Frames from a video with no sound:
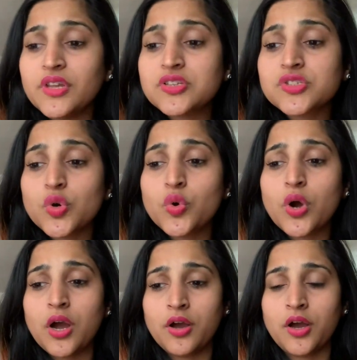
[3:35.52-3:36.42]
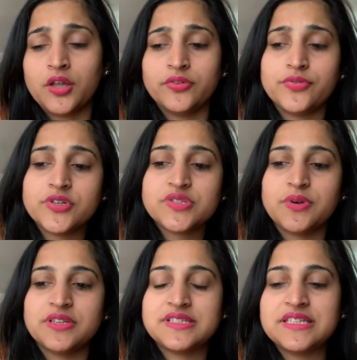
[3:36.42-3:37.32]
So on the first
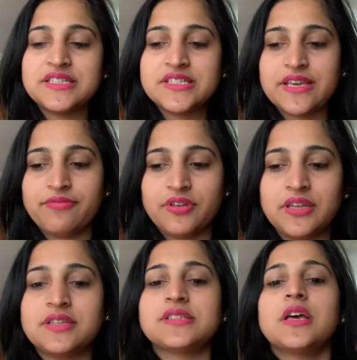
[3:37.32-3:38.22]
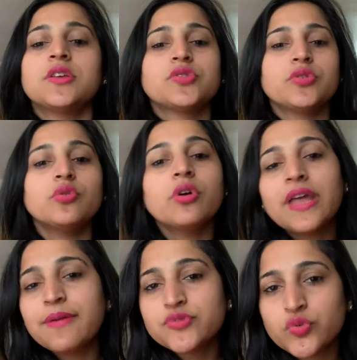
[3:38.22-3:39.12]
part, CGFNS, so you
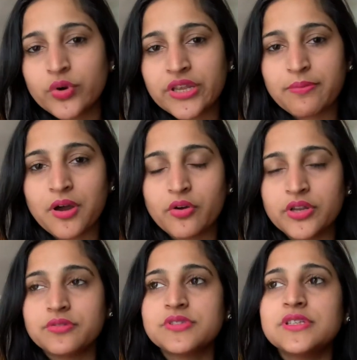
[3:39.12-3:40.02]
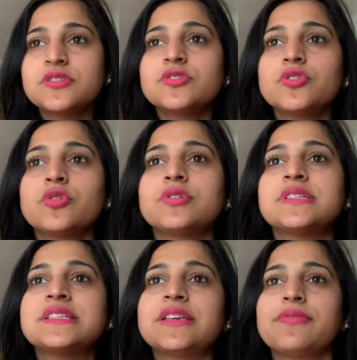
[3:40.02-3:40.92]
don't have to worry about it. Since your
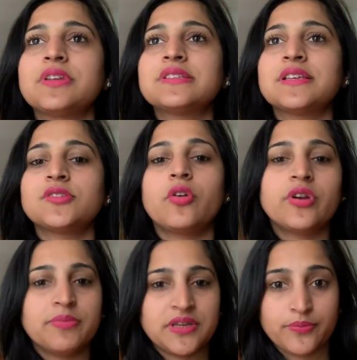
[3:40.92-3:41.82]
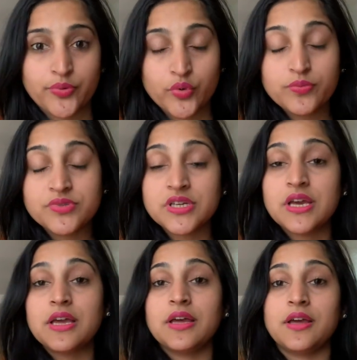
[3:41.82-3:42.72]
CGFNS has already been approved,
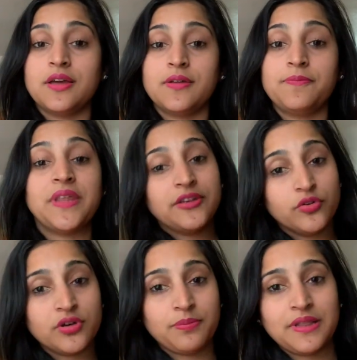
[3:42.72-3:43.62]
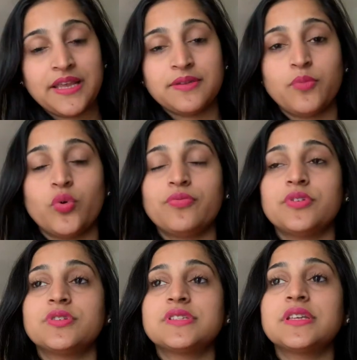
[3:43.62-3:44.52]
then you're applying Board of
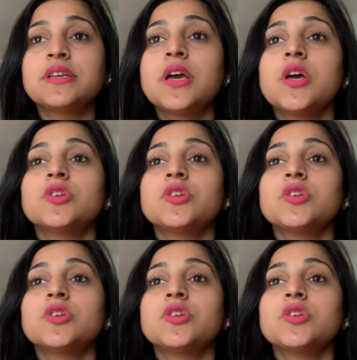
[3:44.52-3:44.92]
Nursing.